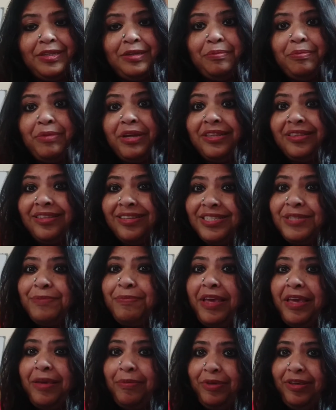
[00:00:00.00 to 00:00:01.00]
But this
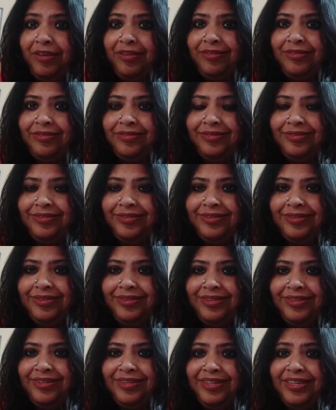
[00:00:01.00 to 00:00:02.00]
baby
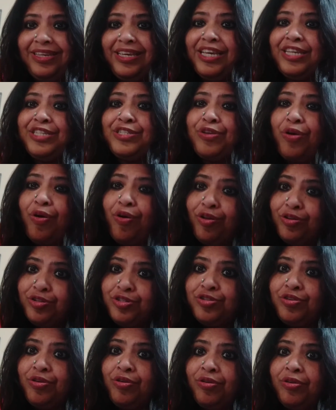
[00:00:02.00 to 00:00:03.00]
is
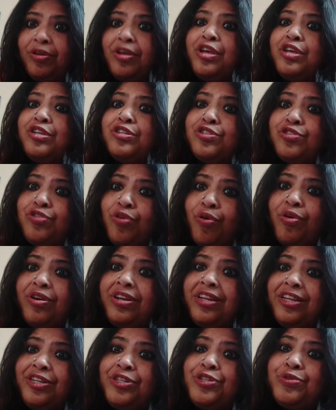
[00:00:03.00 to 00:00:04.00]
also sewn
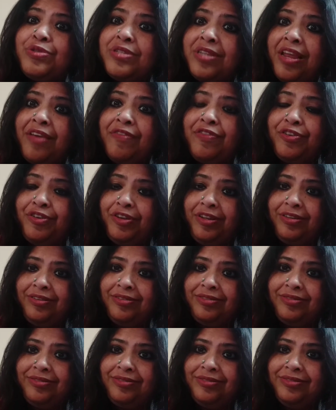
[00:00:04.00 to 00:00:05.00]
into slavery
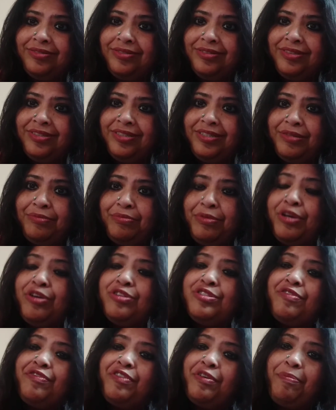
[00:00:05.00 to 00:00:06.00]
because
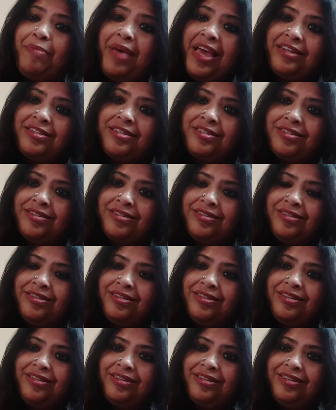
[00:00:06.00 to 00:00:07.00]
of a bet
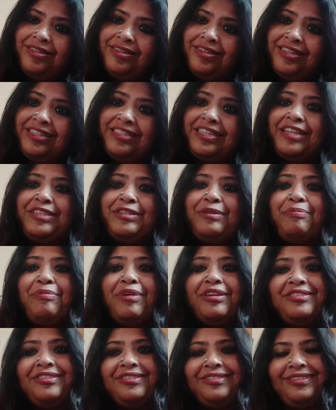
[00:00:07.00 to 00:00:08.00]
that the
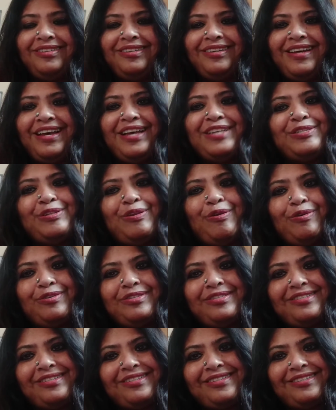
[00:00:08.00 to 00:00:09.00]
mother has
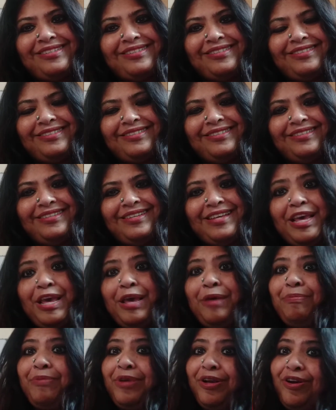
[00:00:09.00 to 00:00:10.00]
lost.
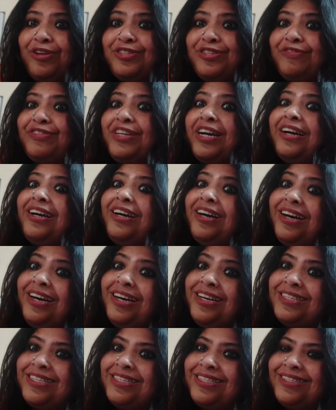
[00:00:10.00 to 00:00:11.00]
Because of the
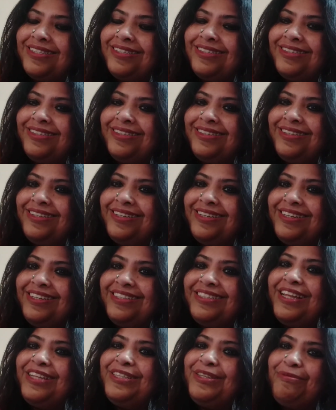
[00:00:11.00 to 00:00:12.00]
curse
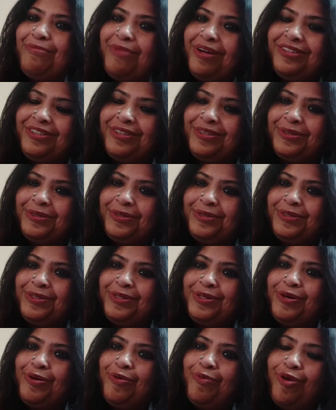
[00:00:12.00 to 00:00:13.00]
that the mother
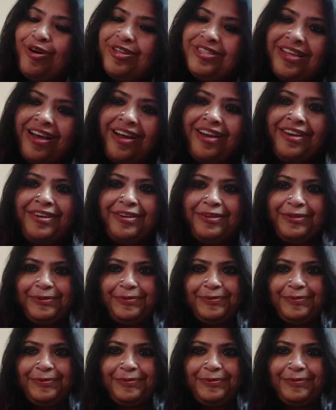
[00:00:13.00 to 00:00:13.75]
was under.